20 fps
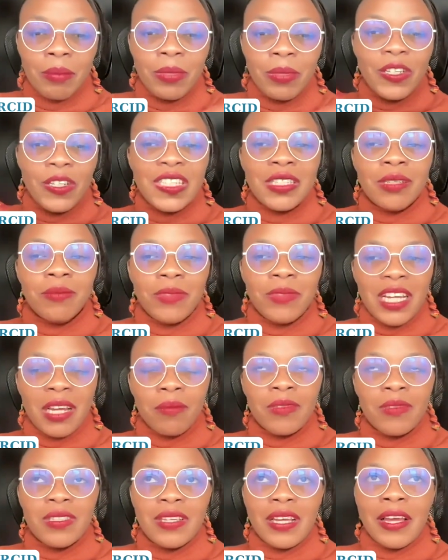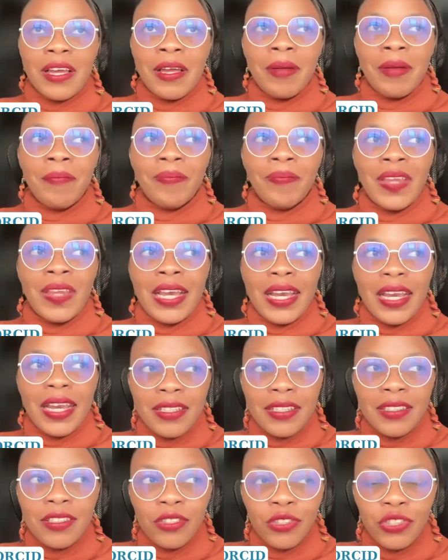Because sometimes
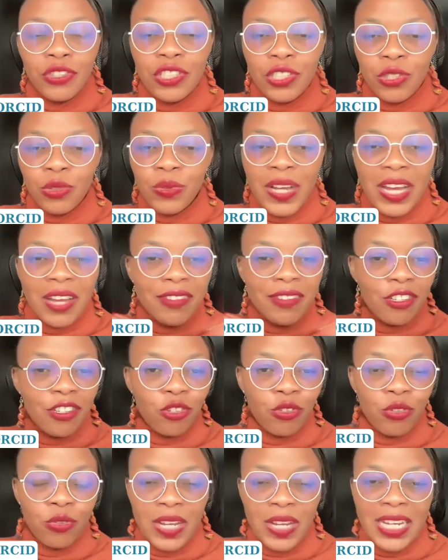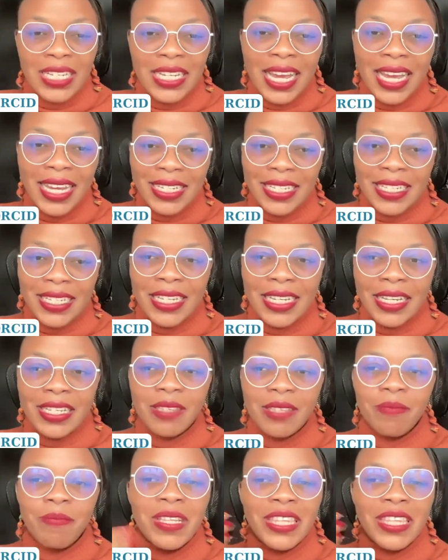institutions will have such great ideas,